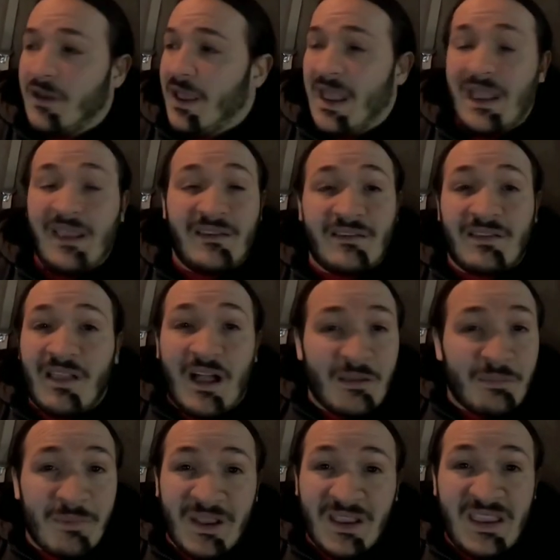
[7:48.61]
Ace
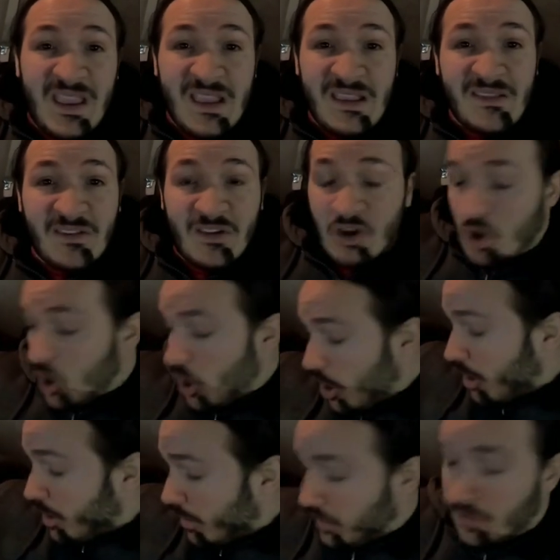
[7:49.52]
locked my keys in the
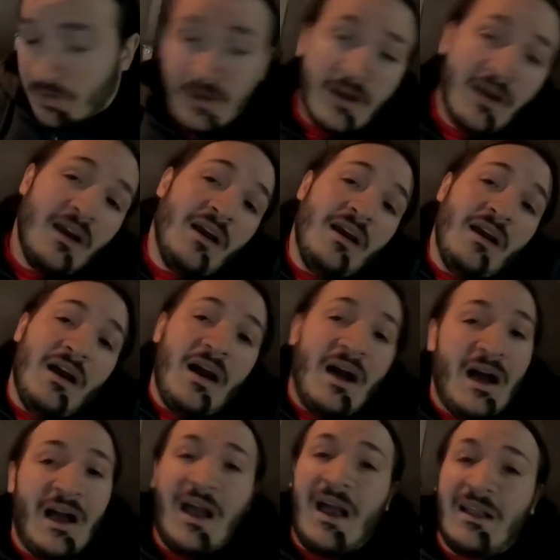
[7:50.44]
car.
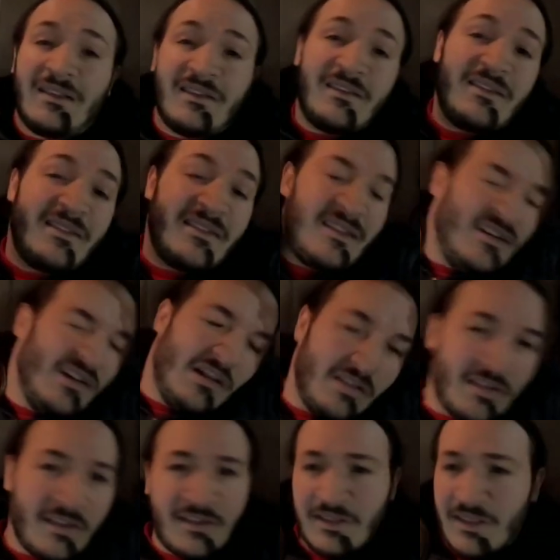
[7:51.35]
I had to steal
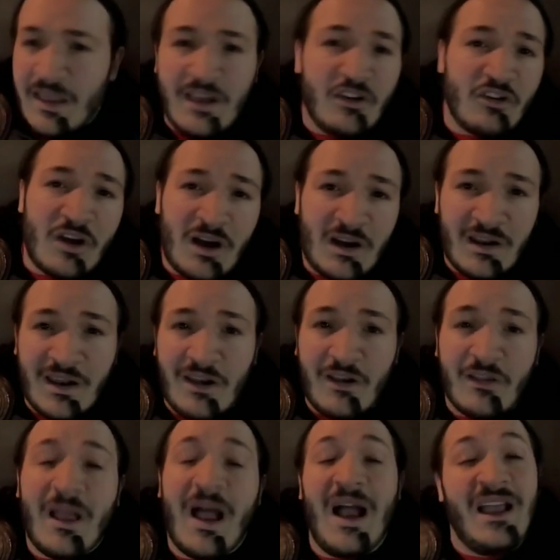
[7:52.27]
the
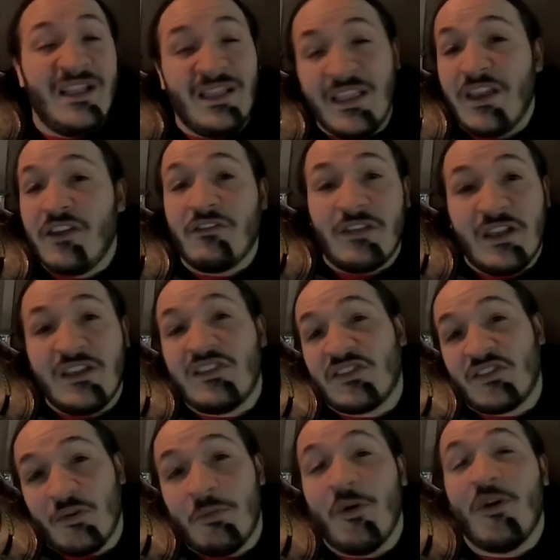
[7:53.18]
Intercontinental. I literally
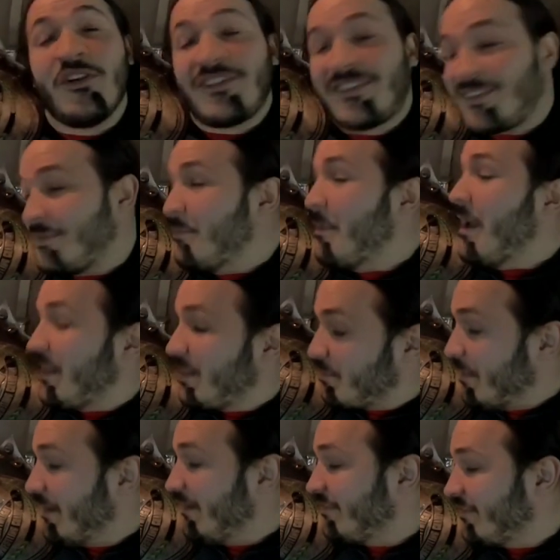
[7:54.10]
just almost
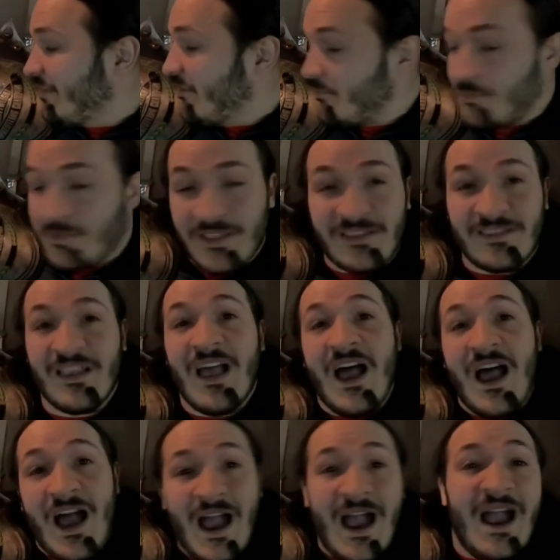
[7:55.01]
smacked myself with this.
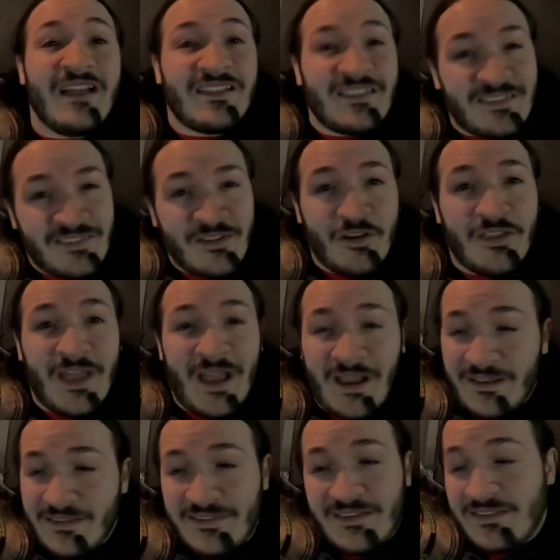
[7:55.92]
I had to steal
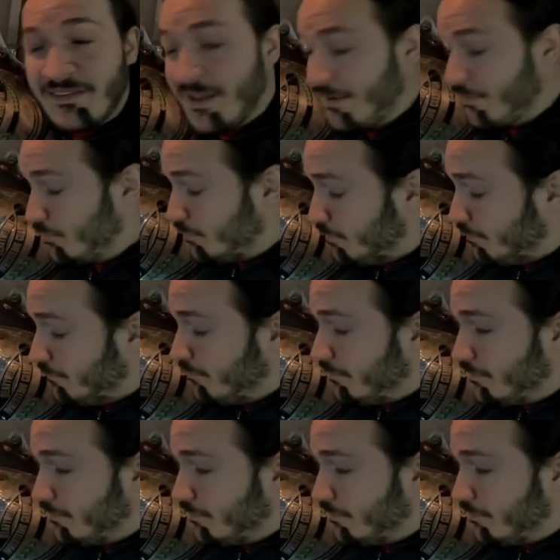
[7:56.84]
the IC title.